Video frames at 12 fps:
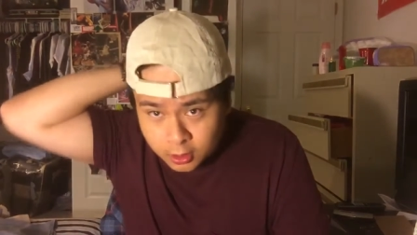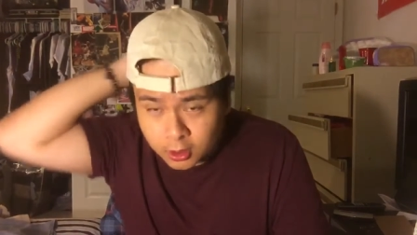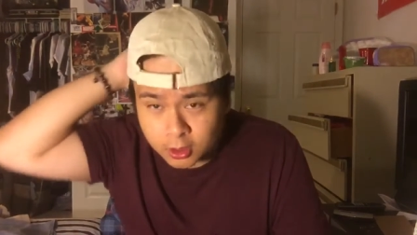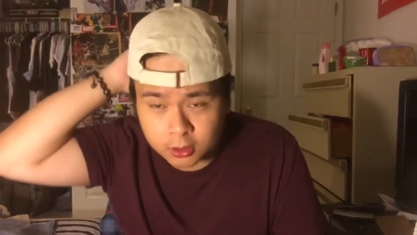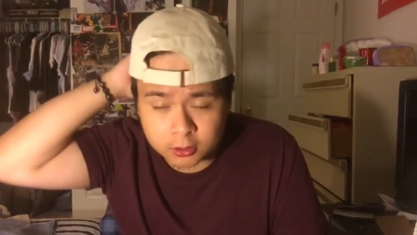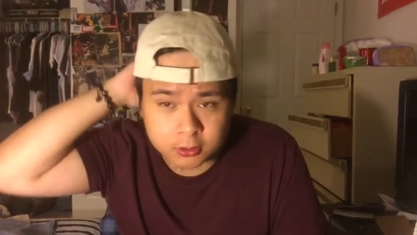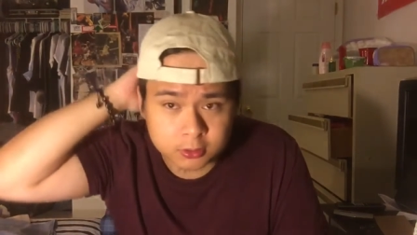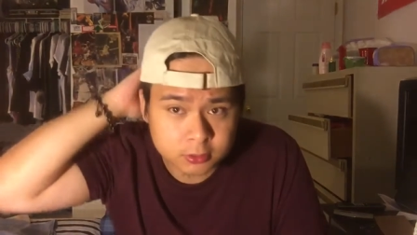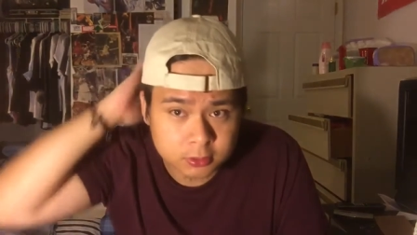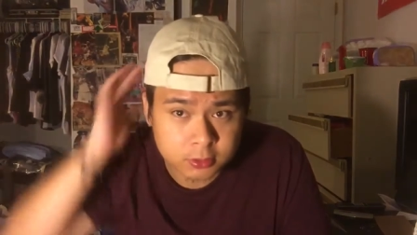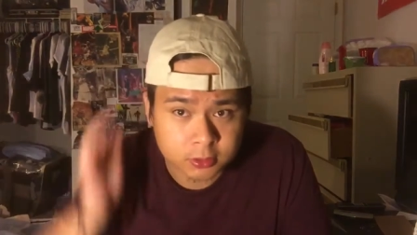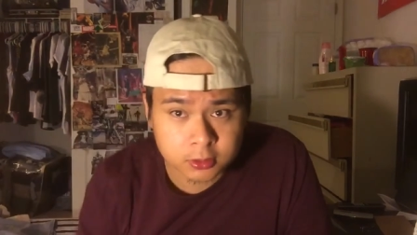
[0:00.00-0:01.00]
Uh,
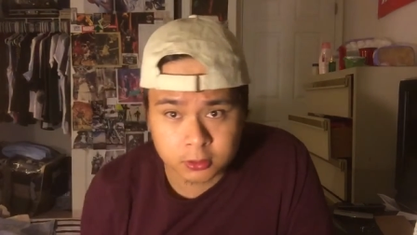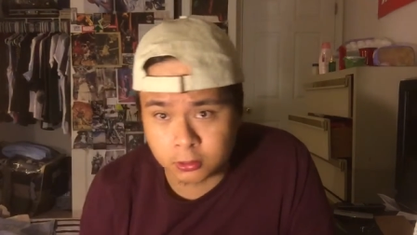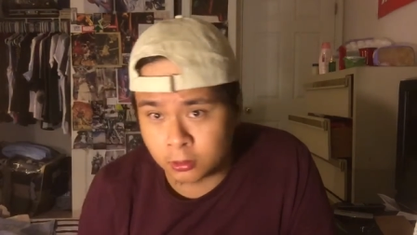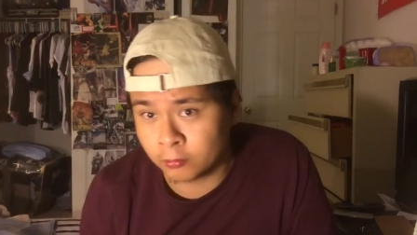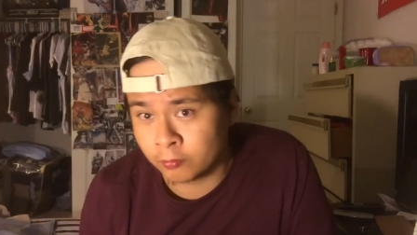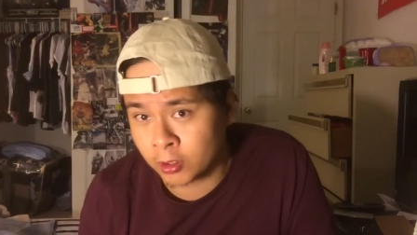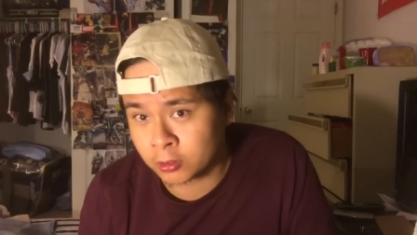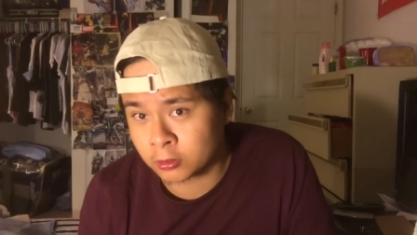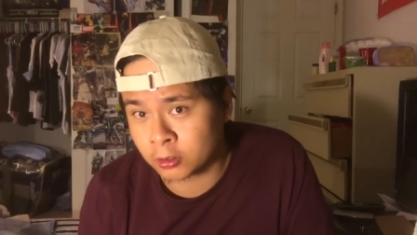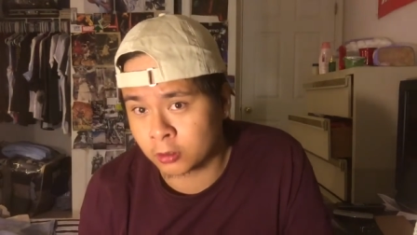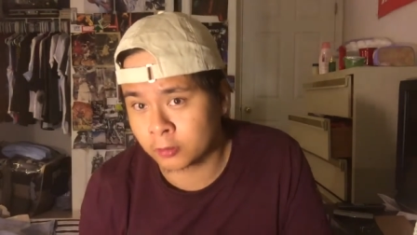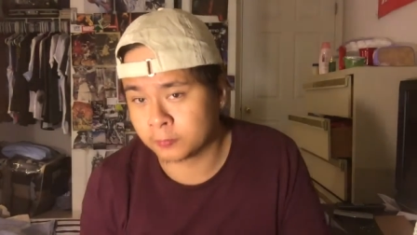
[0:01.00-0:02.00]
little
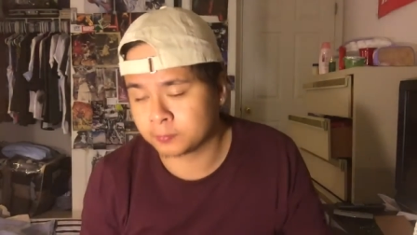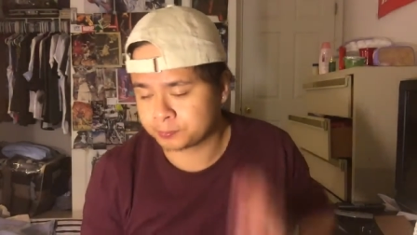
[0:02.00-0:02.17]
Velcro.